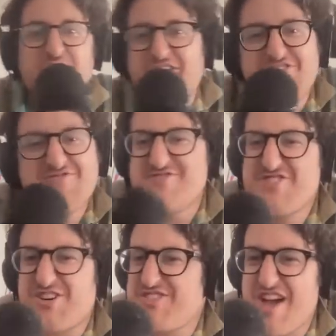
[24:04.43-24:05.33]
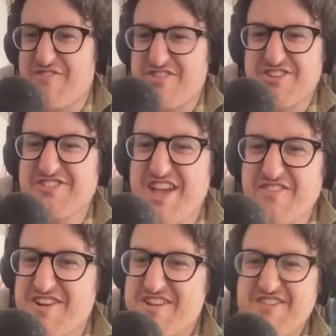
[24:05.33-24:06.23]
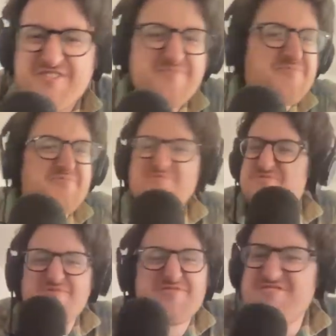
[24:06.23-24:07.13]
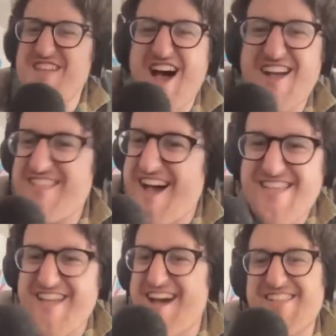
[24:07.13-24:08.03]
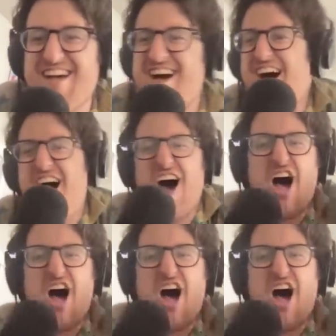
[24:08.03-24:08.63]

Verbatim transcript: Oh They'll this is never, not even paywalled never. content right now. Nah, You're just nah, showcasing. Nah, nah.